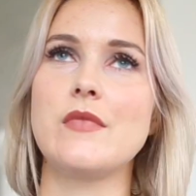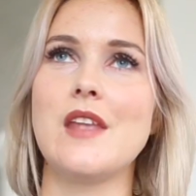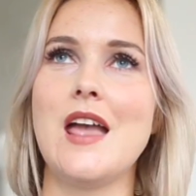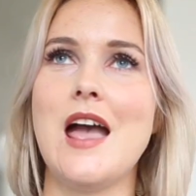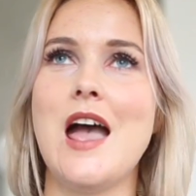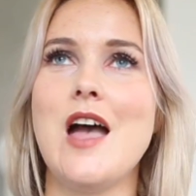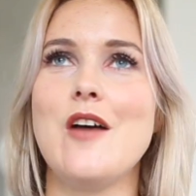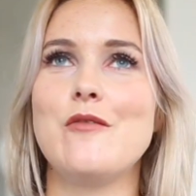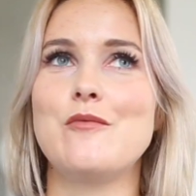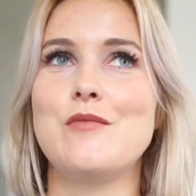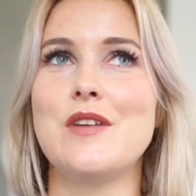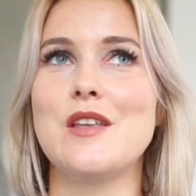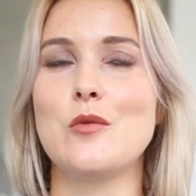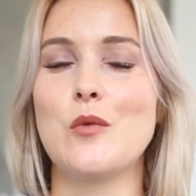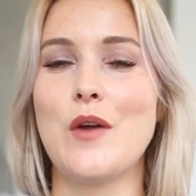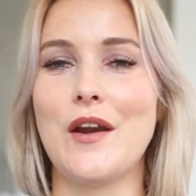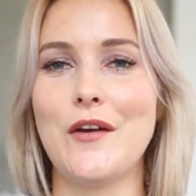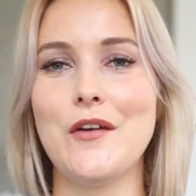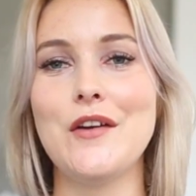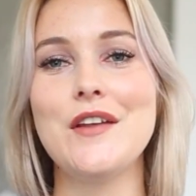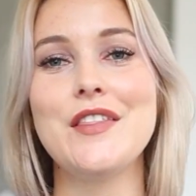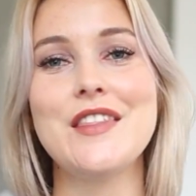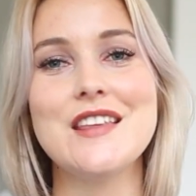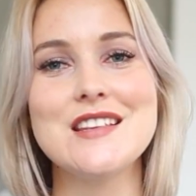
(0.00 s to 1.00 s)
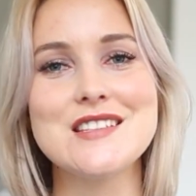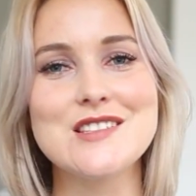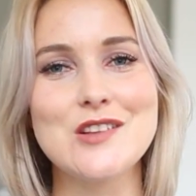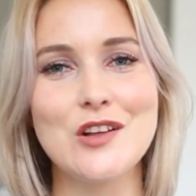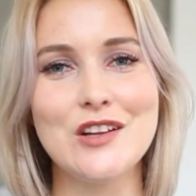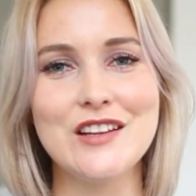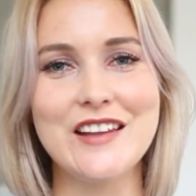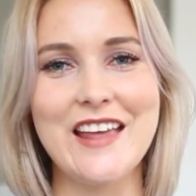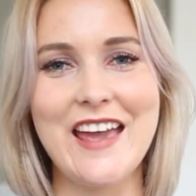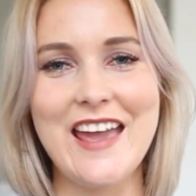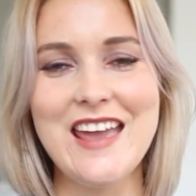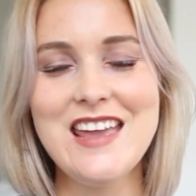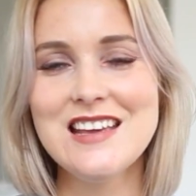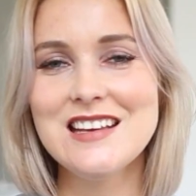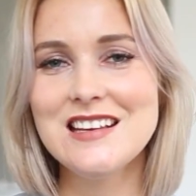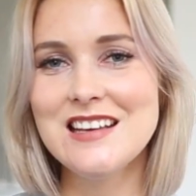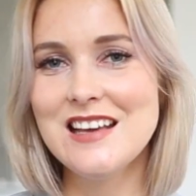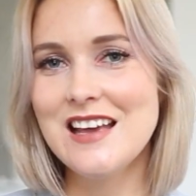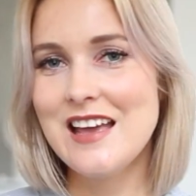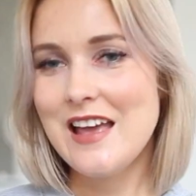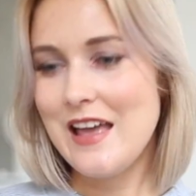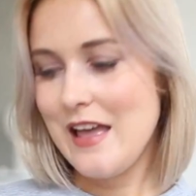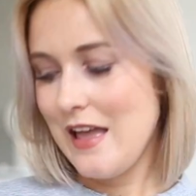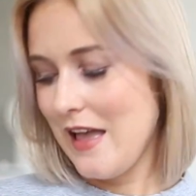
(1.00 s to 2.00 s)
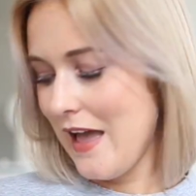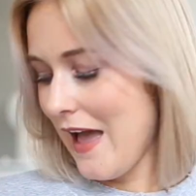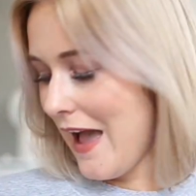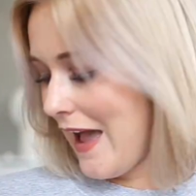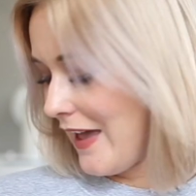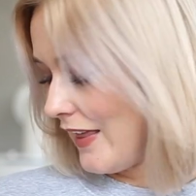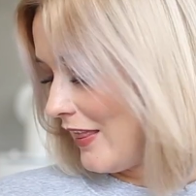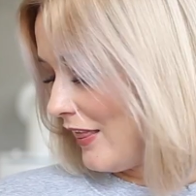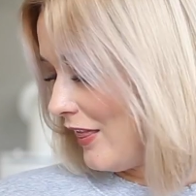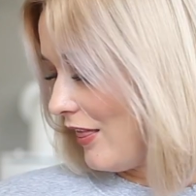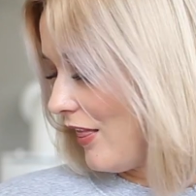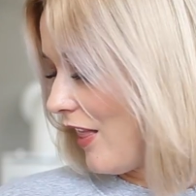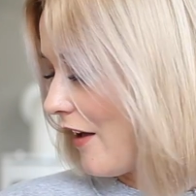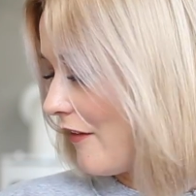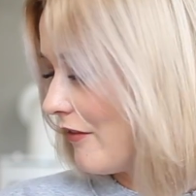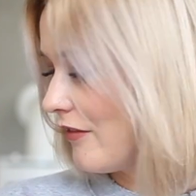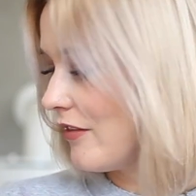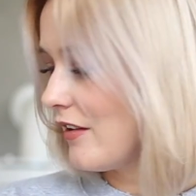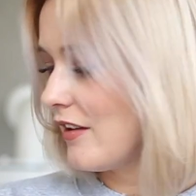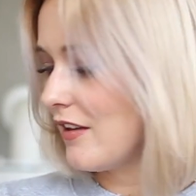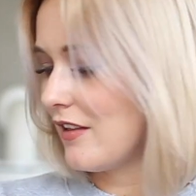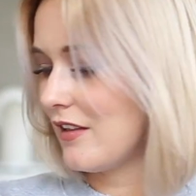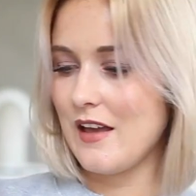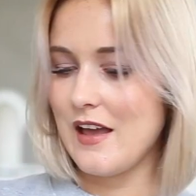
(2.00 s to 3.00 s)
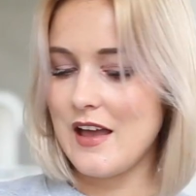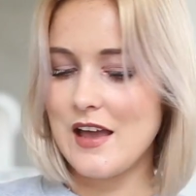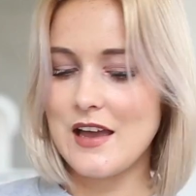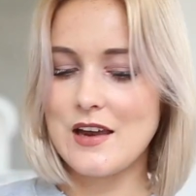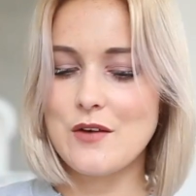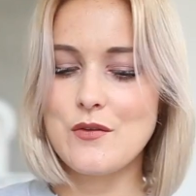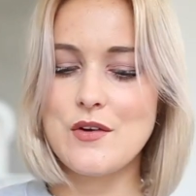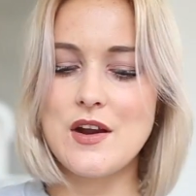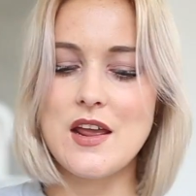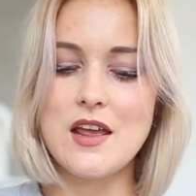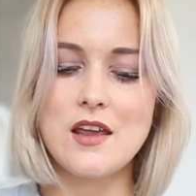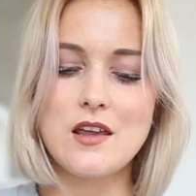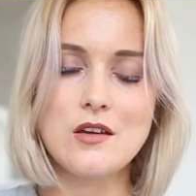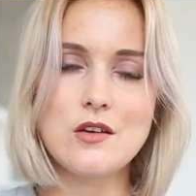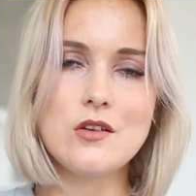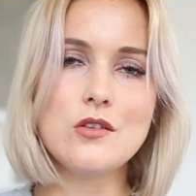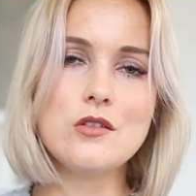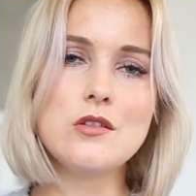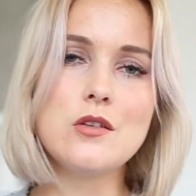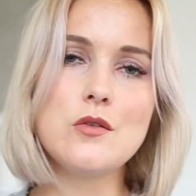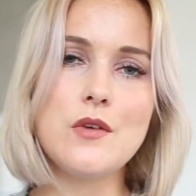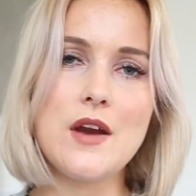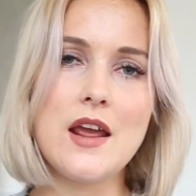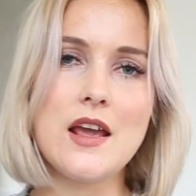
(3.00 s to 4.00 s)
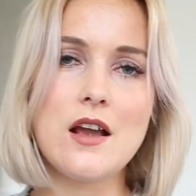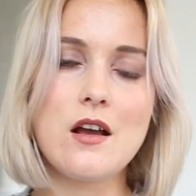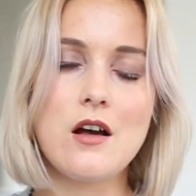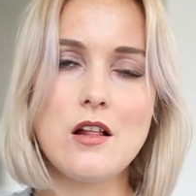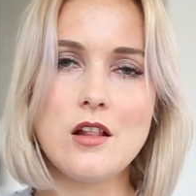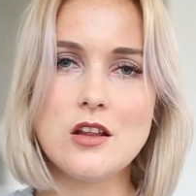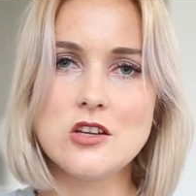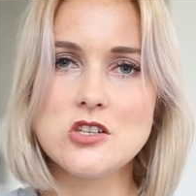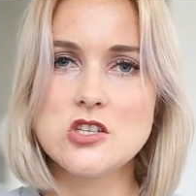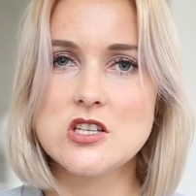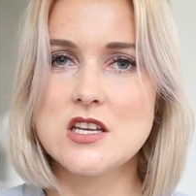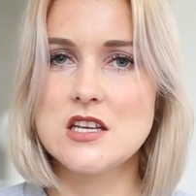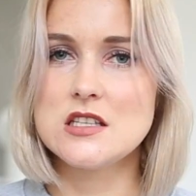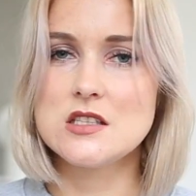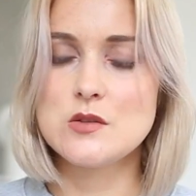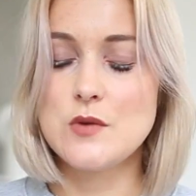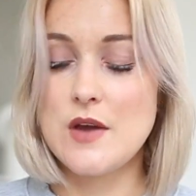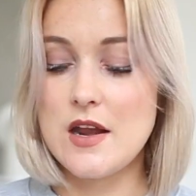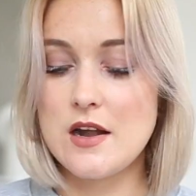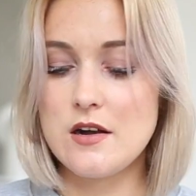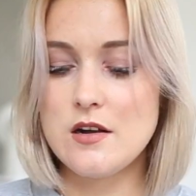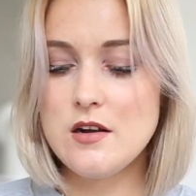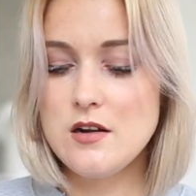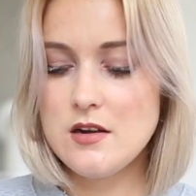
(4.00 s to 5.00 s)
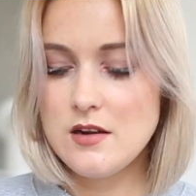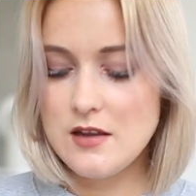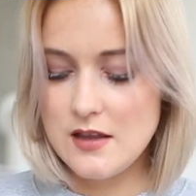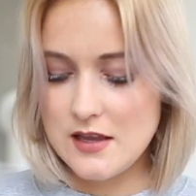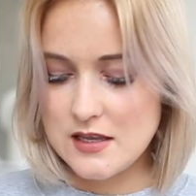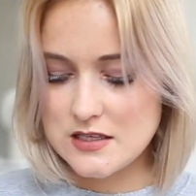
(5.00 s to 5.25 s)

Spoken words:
I've been wearing this all day. I love a gray, good gray college sweater.